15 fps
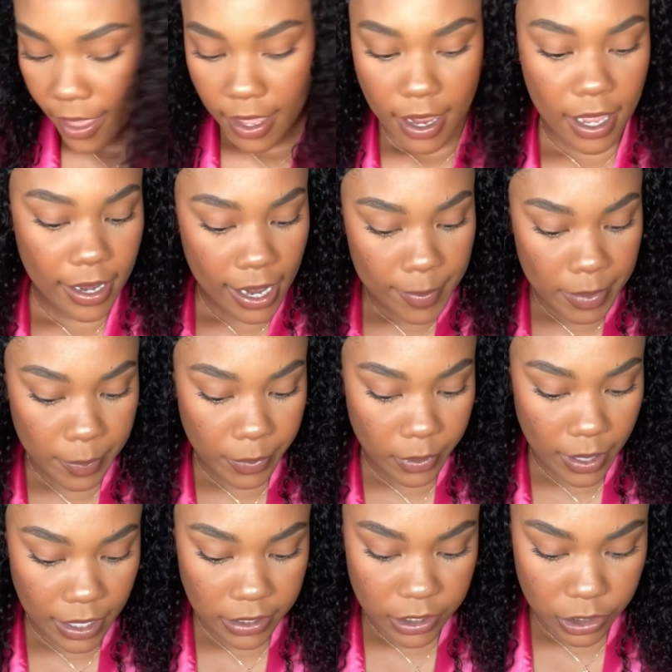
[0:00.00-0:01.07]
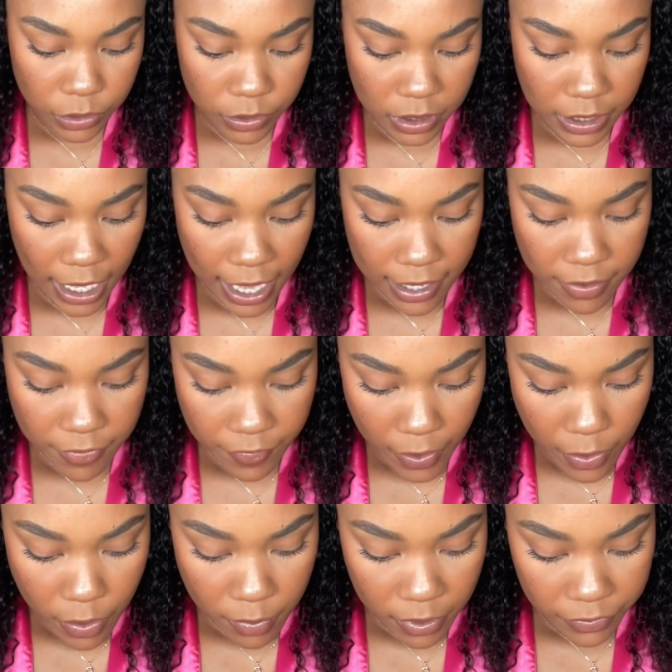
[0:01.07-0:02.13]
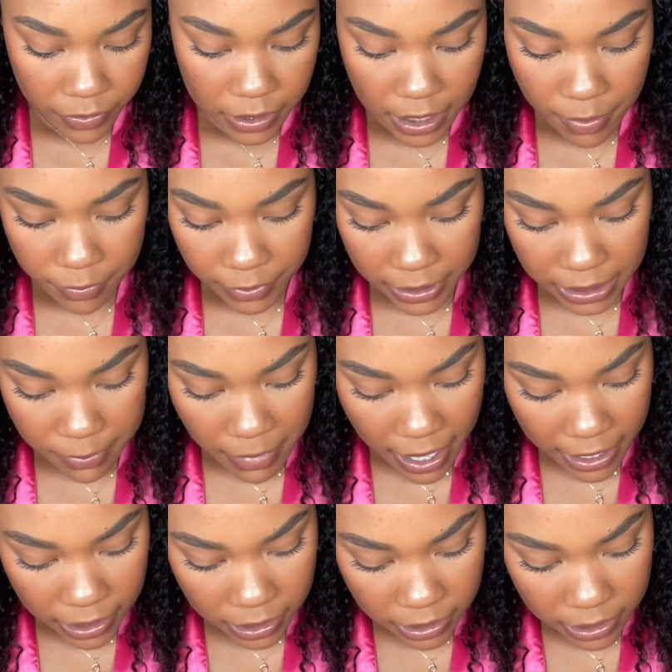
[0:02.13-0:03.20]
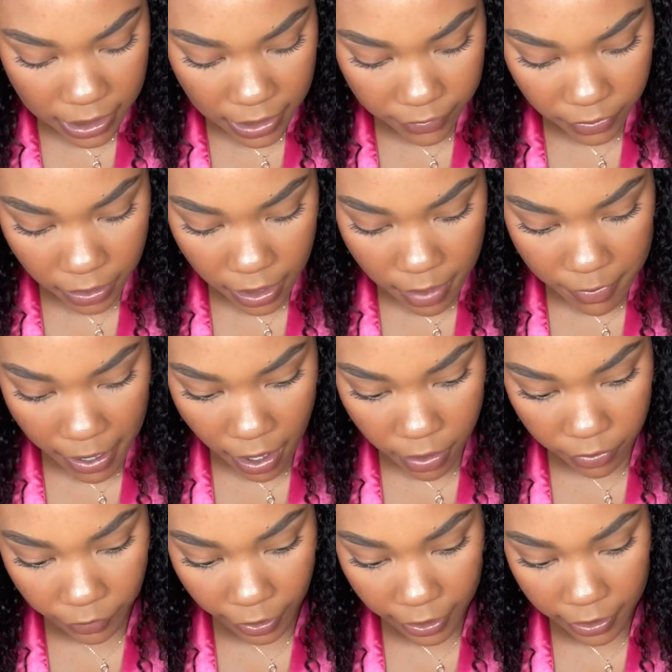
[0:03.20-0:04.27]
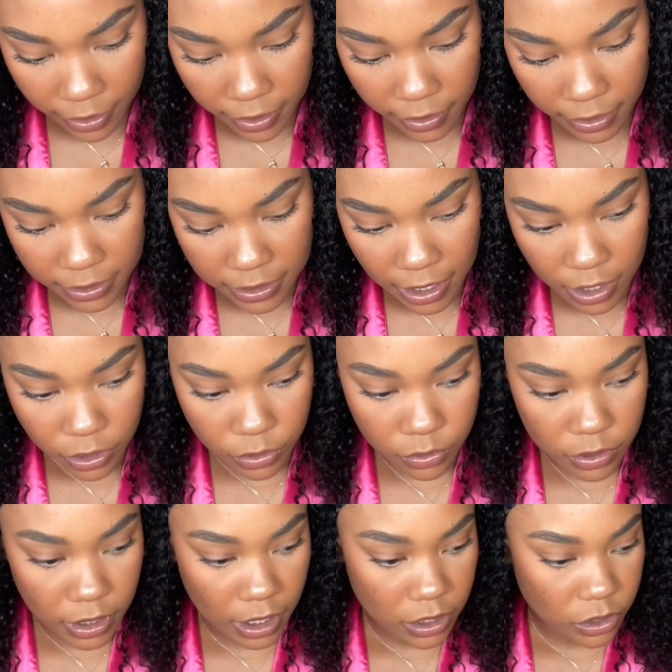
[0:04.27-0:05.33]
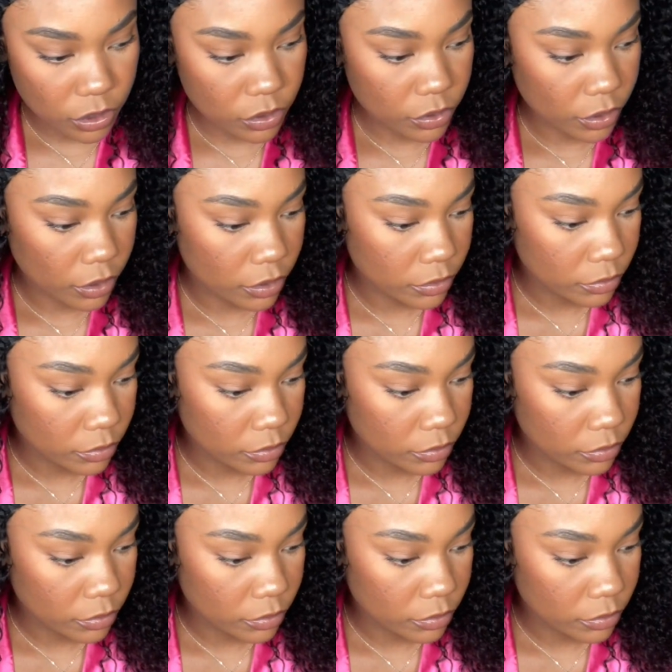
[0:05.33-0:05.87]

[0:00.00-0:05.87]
A lot of people like to use styling foam, but for some reason my edges never come out right unless I use edge control.